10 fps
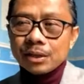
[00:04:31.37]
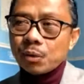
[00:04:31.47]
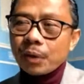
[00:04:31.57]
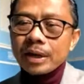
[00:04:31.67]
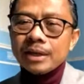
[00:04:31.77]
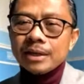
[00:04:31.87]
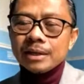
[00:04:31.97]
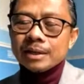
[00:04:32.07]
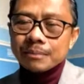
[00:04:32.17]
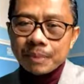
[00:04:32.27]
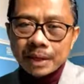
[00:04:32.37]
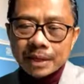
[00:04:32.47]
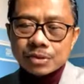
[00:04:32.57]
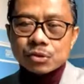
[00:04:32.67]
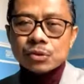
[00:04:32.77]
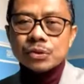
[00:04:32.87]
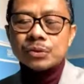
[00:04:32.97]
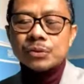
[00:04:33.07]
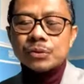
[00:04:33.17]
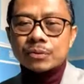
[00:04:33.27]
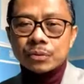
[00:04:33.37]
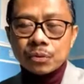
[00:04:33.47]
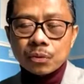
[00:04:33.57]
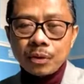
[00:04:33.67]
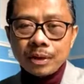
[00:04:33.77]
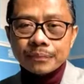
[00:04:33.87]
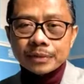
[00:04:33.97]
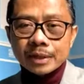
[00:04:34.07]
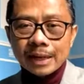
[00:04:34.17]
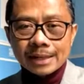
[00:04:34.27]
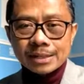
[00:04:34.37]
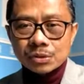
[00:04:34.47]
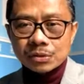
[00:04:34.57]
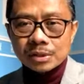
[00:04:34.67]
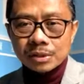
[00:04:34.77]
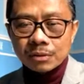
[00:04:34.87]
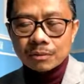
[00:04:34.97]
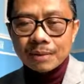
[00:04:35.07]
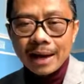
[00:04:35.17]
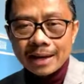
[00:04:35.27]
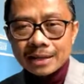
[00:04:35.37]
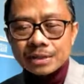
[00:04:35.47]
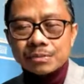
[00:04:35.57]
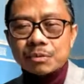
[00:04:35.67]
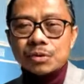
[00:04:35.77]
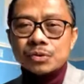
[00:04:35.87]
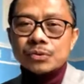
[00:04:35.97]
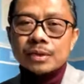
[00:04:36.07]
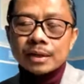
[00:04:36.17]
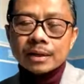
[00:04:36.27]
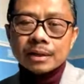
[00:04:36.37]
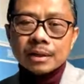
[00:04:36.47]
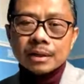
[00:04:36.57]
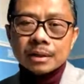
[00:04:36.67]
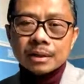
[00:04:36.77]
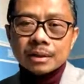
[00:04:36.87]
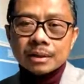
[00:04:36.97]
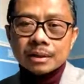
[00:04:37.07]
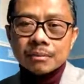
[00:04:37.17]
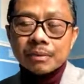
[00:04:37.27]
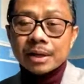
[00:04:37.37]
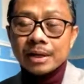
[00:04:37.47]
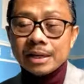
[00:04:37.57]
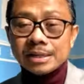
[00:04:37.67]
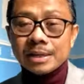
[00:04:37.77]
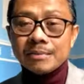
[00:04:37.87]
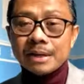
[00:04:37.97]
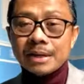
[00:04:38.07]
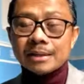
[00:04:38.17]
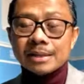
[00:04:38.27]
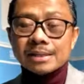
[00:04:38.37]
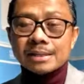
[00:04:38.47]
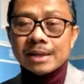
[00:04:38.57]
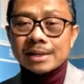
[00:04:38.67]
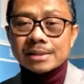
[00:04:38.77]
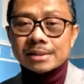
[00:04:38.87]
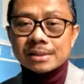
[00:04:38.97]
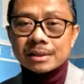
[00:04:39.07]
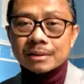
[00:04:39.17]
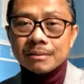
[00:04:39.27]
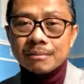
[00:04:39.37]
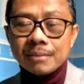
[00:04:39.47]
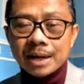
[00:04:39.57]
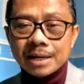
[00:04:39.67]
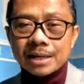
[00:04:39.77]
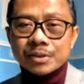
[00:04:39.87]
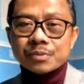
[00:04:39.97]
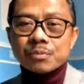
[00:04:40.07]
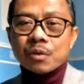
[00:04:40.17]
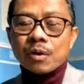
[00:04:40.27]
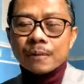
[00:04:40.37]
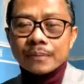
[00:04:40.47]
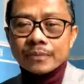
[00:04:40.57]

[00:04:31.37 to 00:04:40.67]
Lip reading: The way he makes sujood or ruku' less sunnah or mine is more sunnah. His ibadat is less, mine is more.